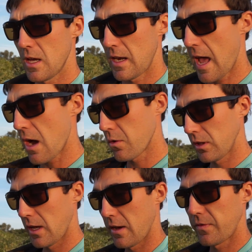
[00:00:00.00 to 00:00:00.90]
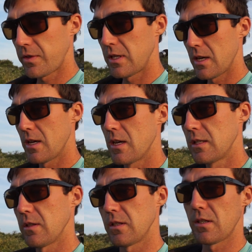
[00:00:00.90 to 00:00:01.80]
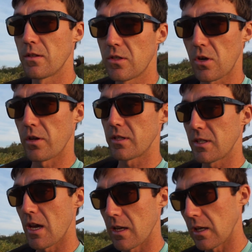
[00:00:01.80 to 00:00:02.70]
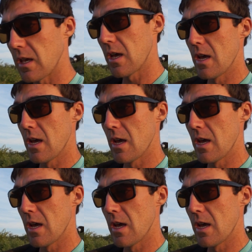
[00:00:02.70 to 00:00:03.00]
an hour left till the sun starts setting,